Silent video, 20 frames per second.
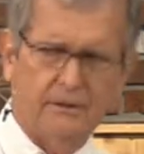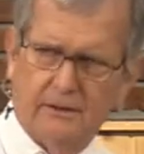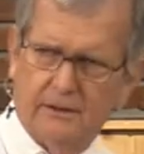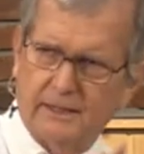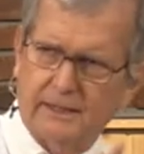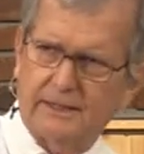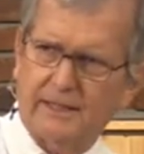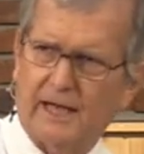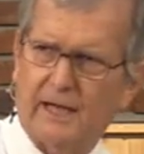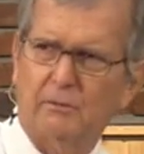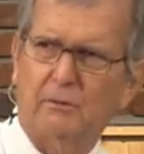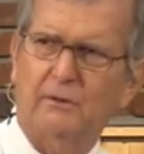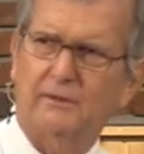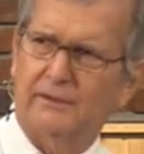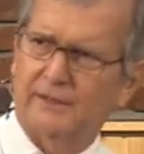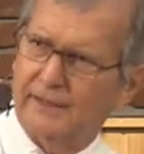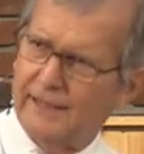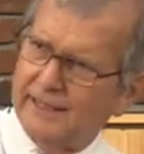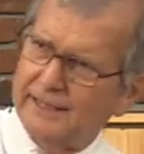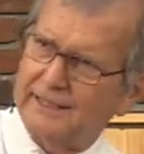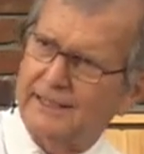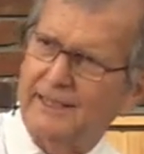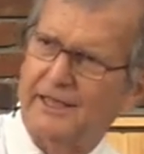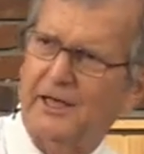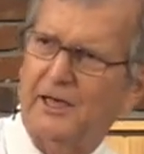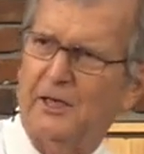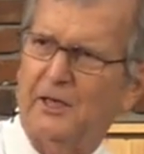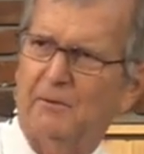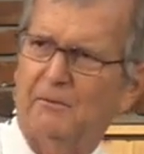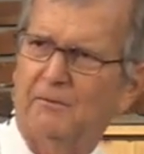the disciples at that
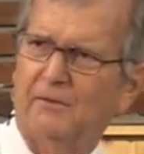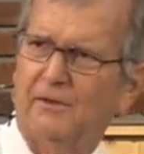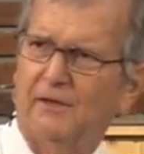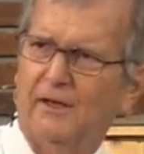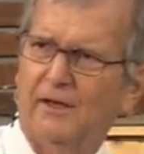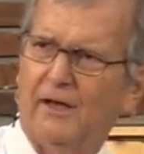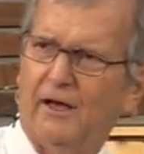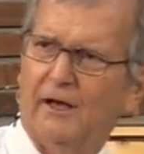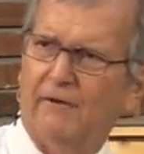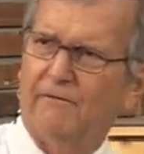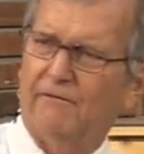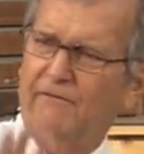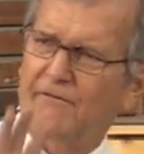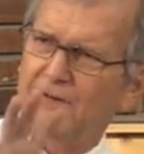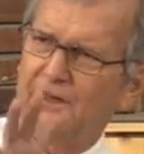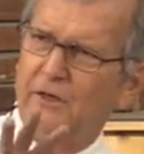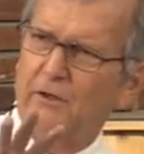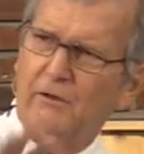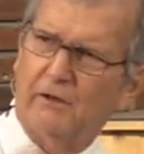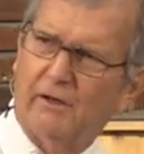time a fear